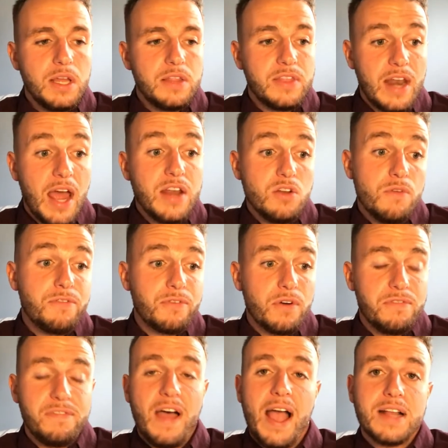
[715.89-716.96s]
that I know for a
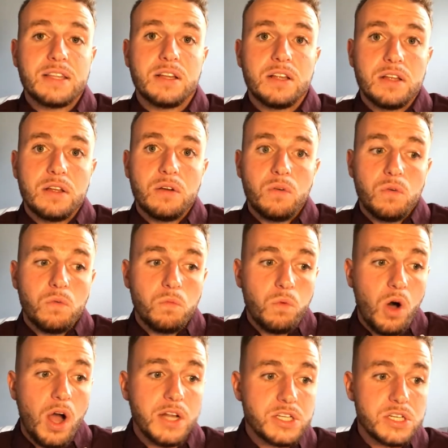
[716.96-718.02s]
fact
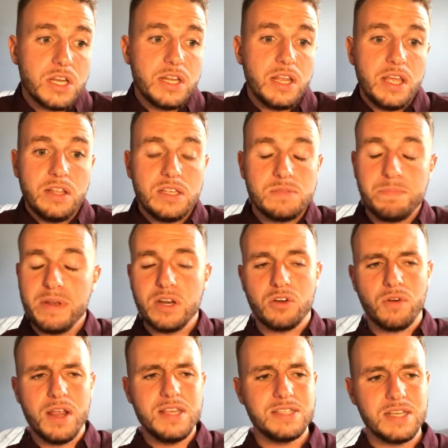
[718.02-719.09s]
watch, and it's been
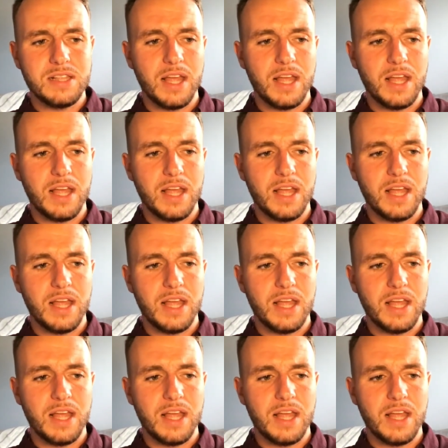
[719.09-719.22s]
crazy.